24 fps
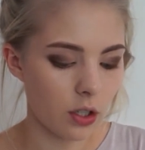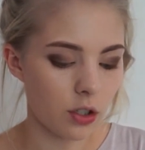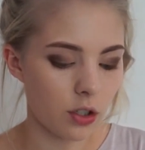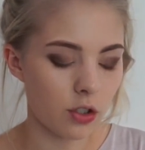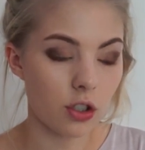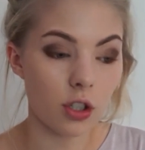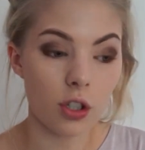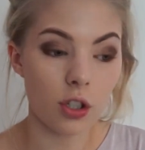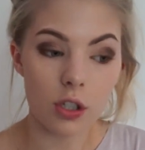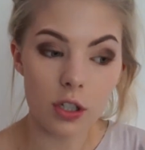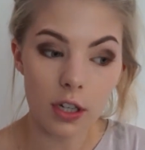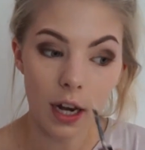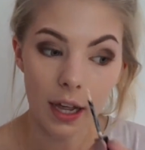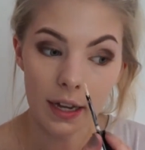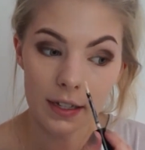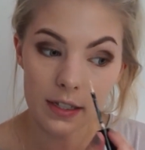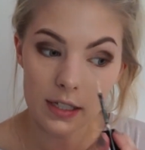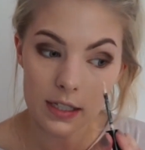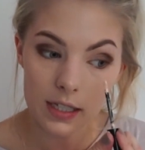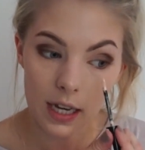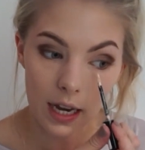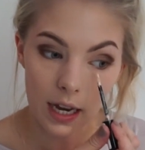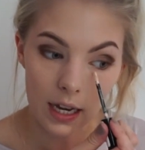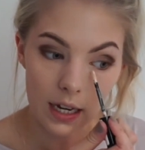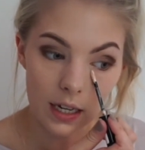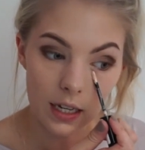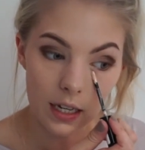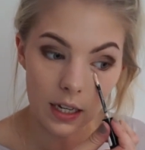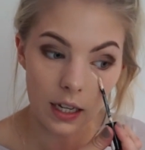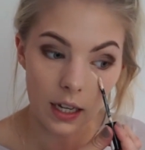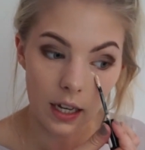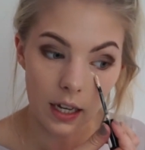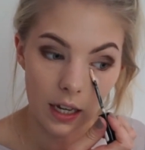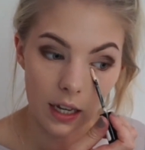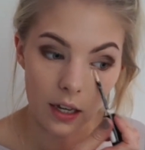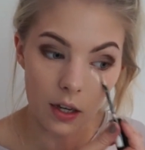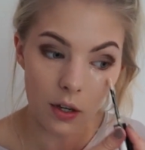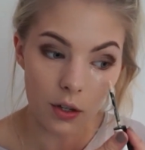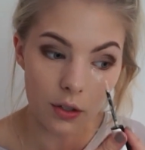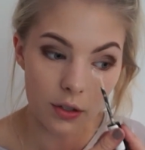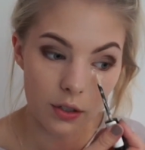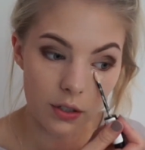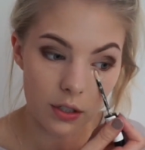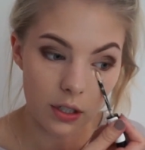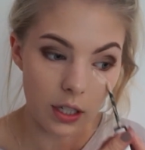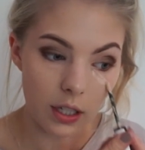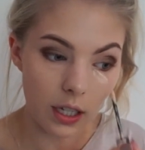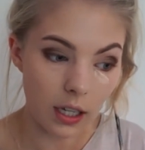Just like to take it
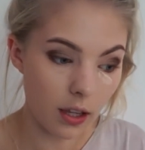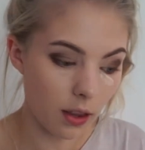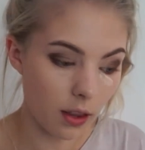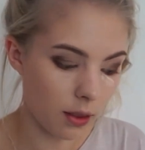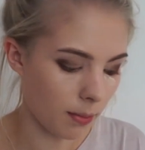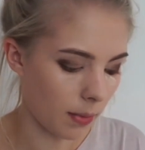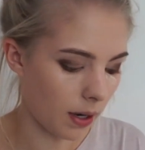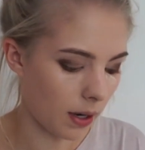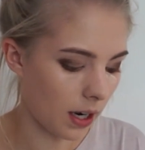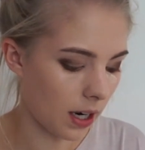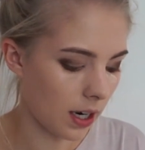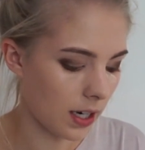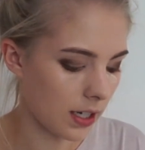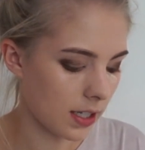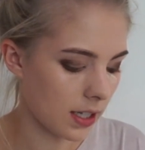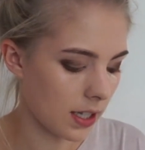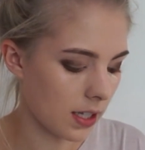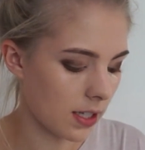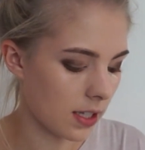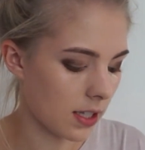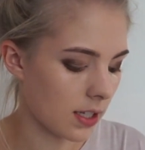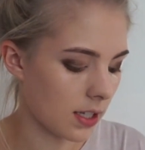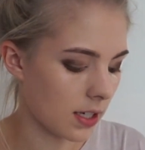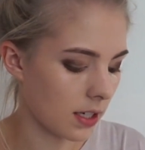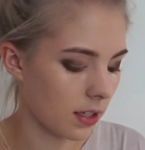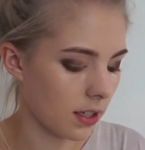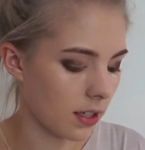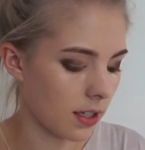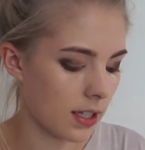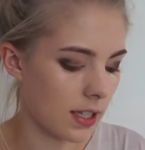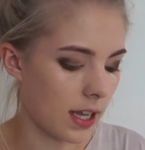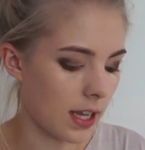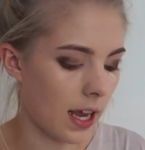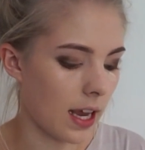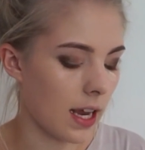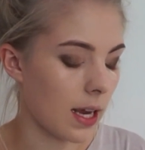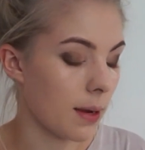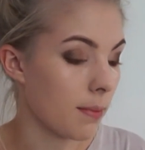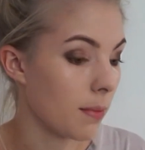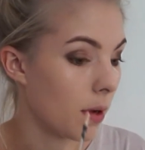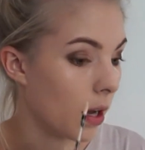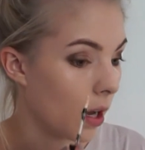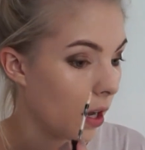underneath my eyes. This is still the same